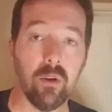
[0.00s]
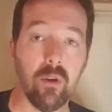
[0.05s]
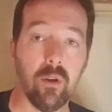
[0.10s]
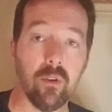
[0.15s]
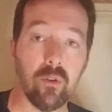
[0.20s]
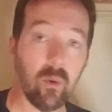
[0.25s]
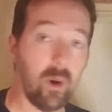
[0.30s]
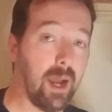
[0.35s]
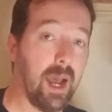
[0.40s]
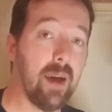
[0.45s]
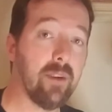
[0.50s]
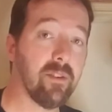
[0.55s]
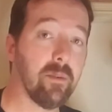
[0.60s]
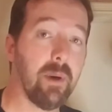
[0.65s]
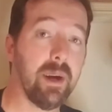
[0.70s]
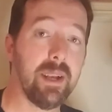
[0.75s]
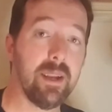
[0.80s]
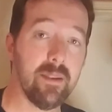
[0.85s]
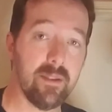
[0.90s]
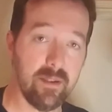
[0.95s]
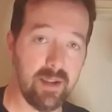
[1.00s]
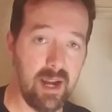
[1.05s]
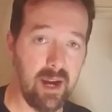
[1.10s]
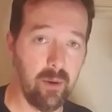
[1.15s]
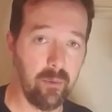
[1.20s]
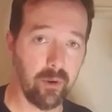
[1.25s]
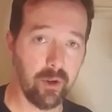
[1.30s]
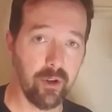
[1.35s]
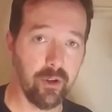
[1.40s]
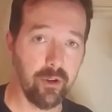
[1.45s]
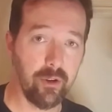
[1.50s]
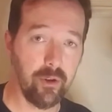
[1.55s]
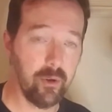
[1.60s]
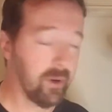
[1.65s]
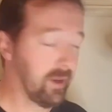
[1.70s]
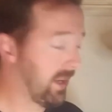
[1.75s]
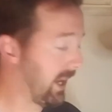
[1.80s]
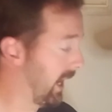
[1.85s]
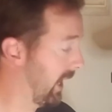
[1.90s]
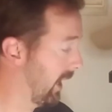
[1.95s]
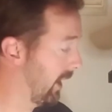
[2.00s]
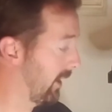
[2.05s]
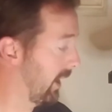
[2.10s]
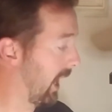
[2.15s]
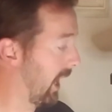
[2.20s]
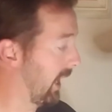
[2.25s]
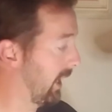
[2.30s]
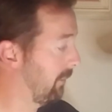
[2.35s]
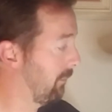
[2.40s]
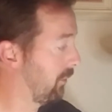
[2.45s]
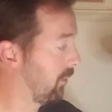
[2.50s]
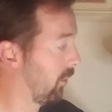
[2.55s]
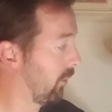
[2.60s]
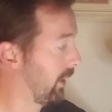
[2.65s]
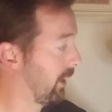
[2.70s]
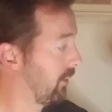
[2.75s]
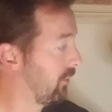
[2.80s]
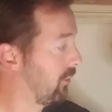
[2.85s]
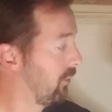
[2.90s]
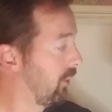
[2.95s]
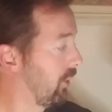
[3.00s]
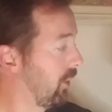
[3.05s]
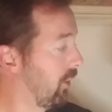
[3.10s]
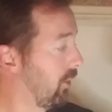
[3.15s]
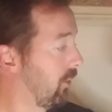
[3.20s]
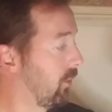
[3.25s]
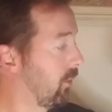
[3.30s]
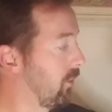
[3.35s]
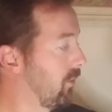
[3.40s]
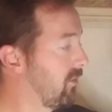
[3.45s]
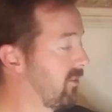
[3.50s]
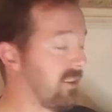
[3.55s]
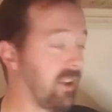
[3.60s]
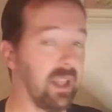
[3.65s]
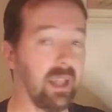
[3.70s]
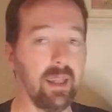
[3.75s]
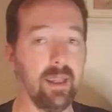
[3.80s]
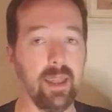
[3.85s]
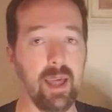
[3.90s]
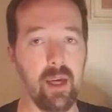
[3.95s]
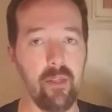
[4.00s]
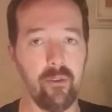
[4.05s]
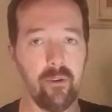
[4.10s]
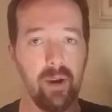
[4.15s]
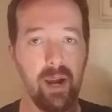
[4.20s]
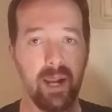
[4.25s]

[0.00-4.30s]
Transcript: So I have some ideas on how we're going to do it, and I'm going to use leather.